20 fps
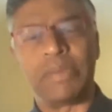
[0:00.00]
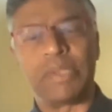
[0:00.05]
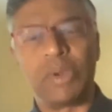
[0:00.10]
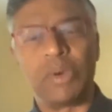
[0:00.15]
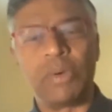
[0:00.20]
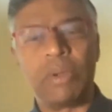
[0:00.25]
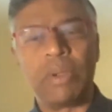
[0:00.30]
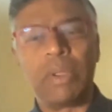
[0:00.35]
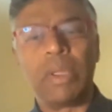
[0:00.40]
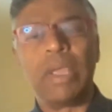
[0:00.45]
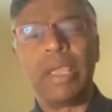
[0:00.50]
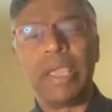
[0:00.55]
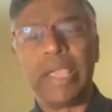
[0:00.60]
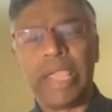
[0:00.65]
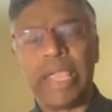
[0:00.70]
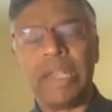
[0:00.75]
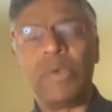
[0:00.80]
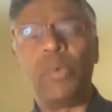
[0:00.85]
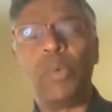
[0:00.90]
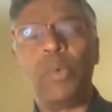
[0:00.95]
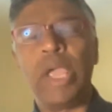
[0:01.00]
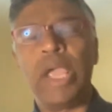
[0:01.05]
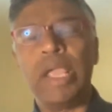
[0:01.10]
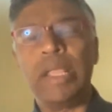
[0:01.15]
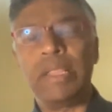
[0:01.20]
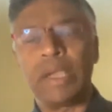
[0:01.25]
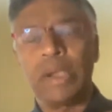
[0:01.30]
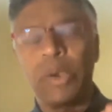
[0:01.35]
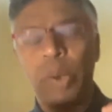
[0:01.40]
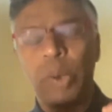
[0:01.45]
So in a
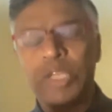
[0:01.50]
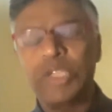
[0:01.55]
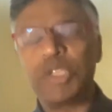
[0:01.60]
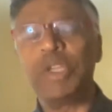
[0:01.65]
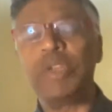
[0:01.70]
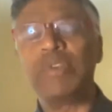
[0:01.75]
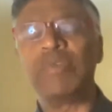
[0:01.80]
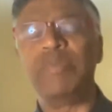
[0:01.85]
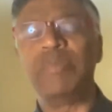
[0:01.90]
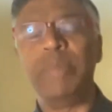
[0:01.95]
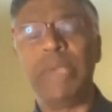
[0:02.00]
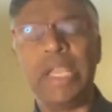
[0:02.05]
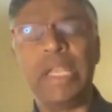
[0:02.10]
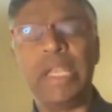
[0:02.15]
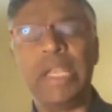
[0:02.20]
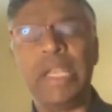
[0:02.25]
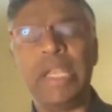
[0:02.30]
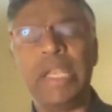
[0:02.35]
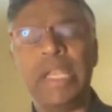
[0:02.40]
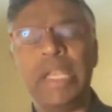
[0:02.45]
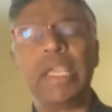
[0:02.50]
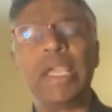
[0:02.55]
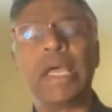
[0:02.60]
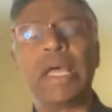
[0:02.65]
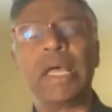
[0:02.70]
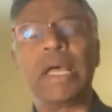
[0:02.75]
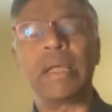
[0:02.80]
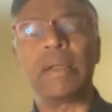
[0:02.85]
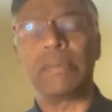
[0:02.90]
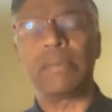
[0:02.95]
way, the question of
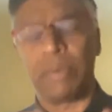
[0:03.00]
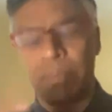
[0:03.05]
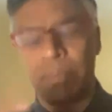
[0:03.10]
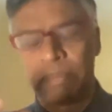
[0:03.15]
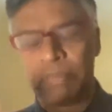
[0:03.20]
media